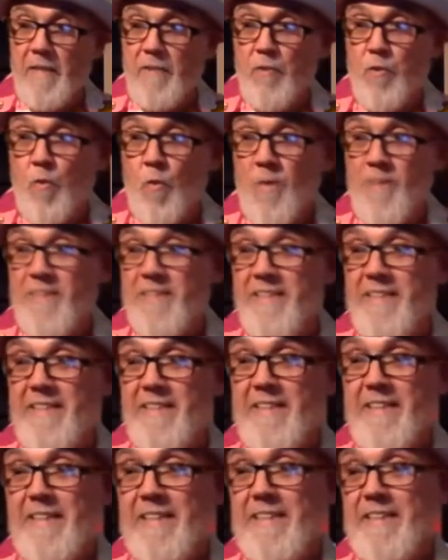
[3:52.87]

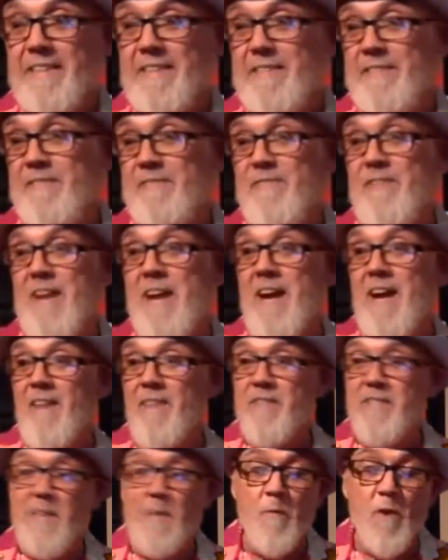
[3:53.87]
25
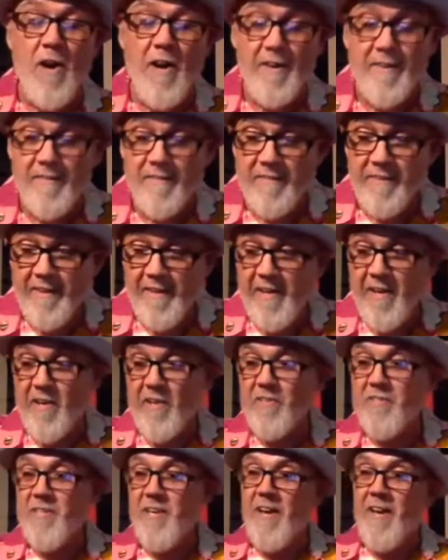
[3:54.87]
some odd
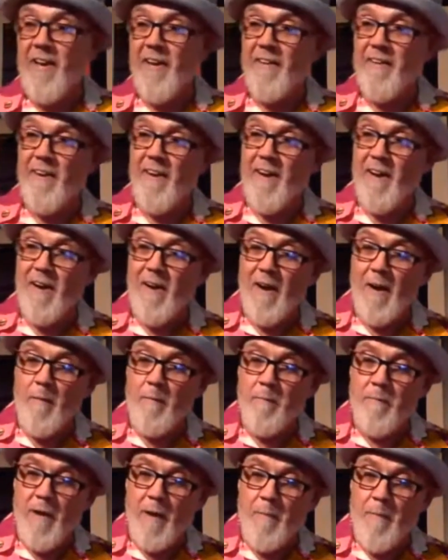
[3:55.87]
years, and
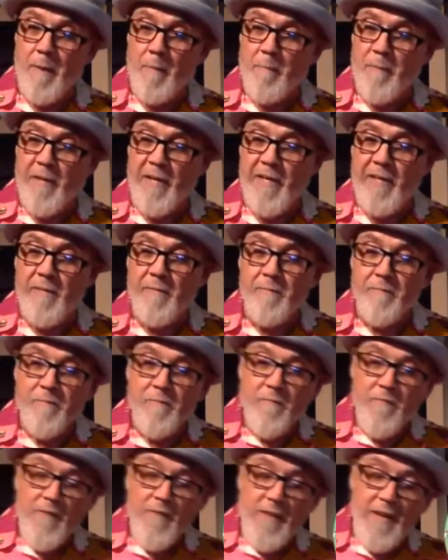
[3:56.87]
I met Pete
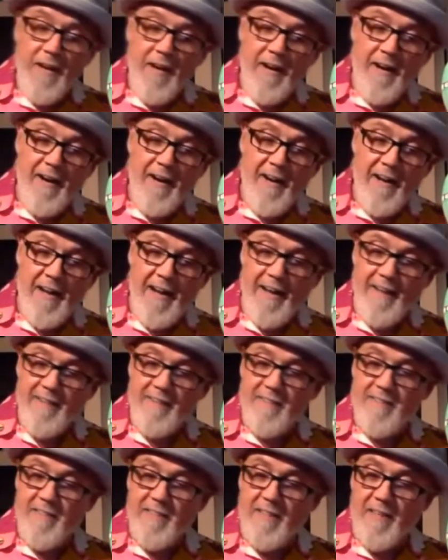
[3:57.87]
at
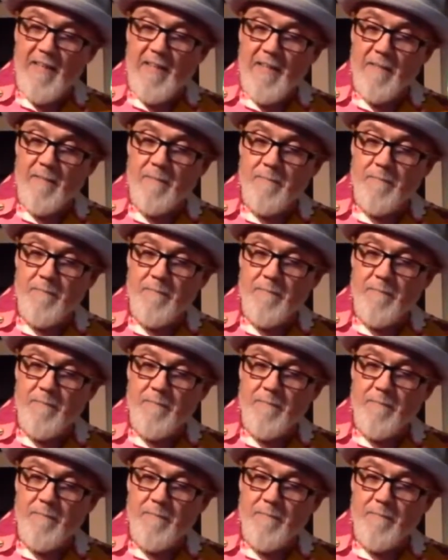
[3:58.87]
the